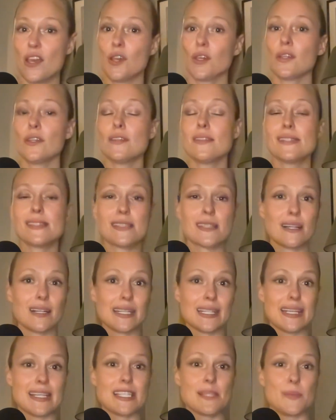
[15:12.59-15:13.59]
you start
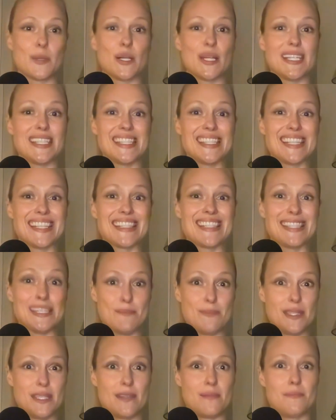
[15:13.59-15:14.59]
experiencing
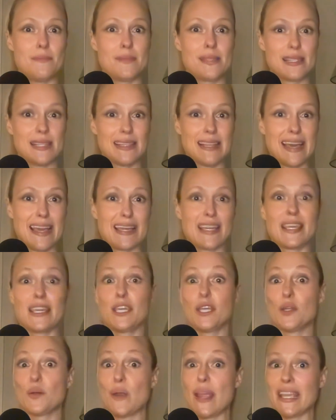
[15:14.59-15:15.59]
symptoms like
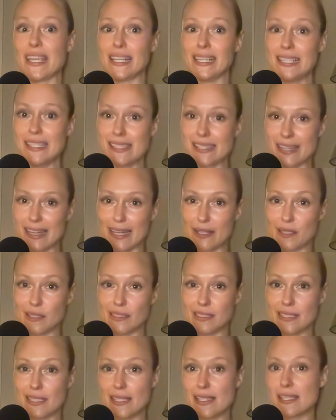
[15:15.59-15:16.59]
irregular
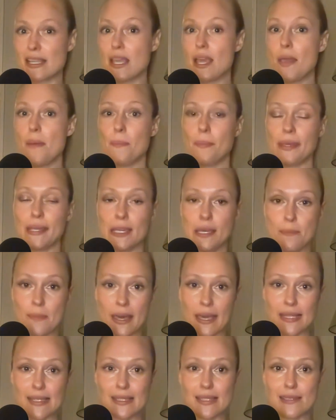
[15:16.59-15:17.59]
cycles,
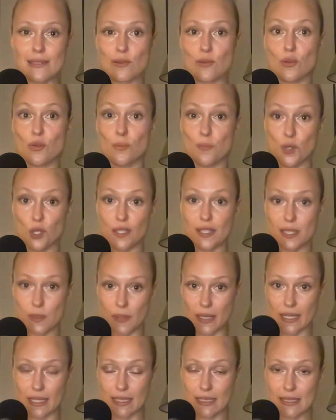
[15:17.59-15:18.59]
PMS, or mood
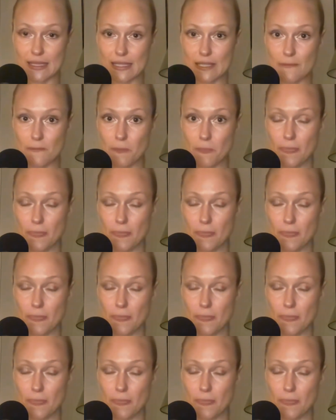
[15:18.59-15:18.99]
swings.